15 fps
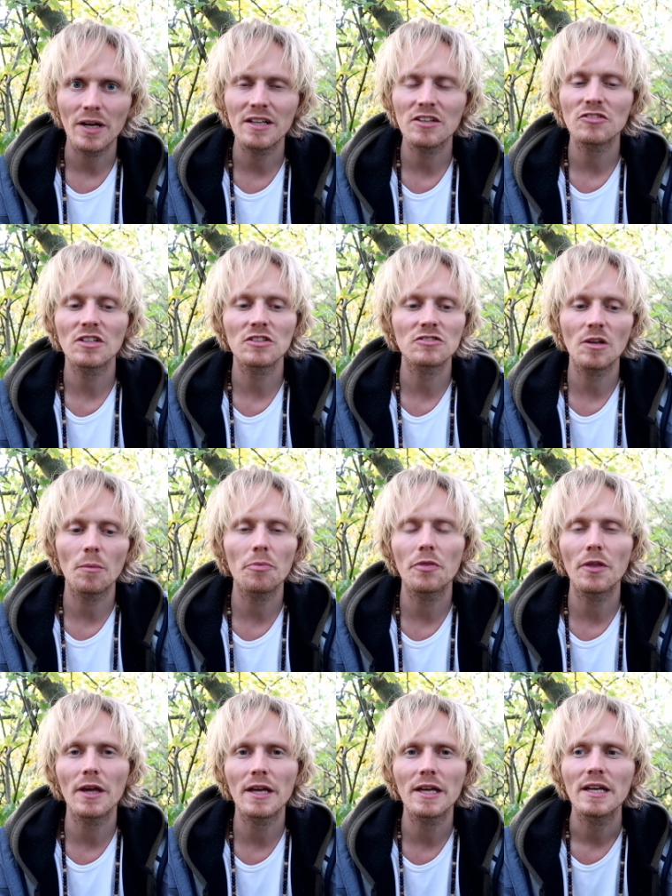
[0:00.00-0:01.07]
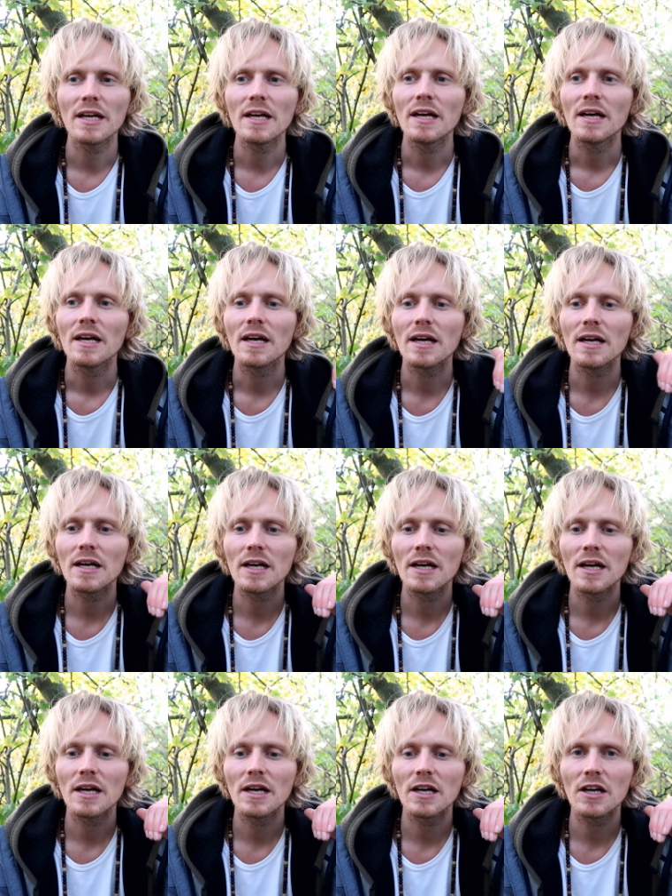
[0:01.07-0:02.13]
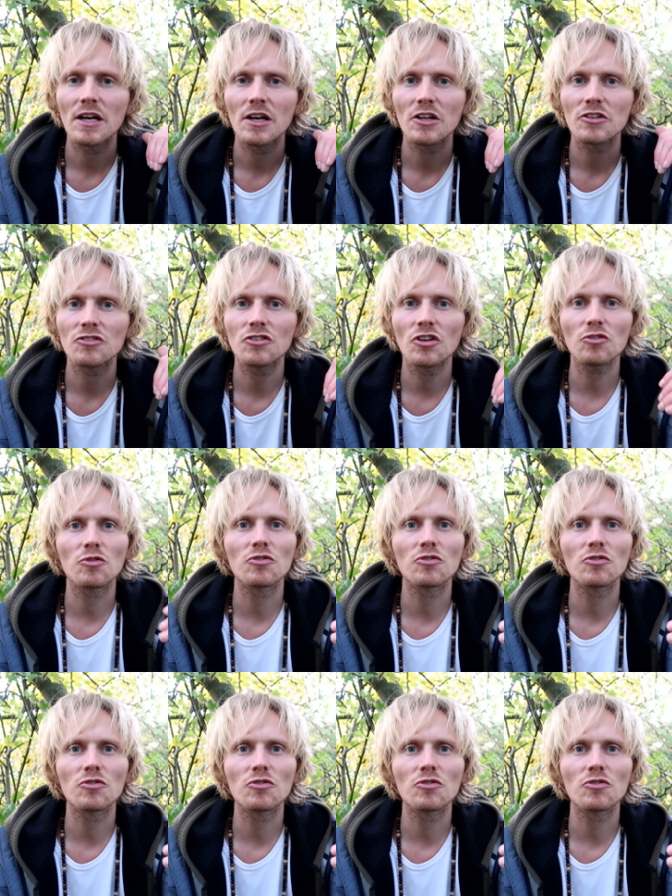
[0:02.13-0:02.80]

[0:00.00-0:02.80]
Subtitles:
It is not something just